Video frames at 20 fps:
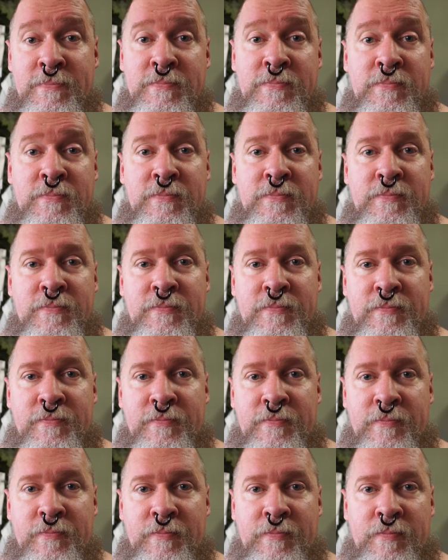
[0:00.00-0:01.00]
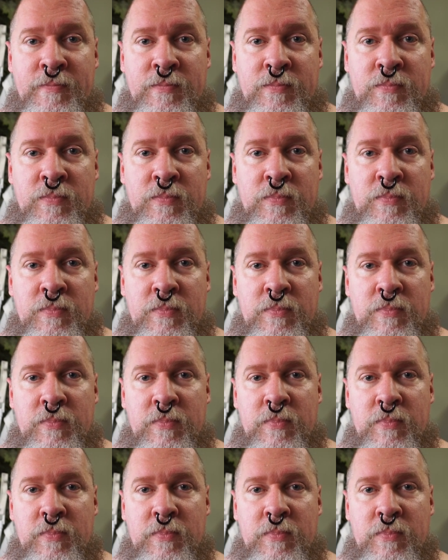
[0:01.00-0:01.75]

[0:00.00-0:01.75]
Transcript: No one is speaking in this clip.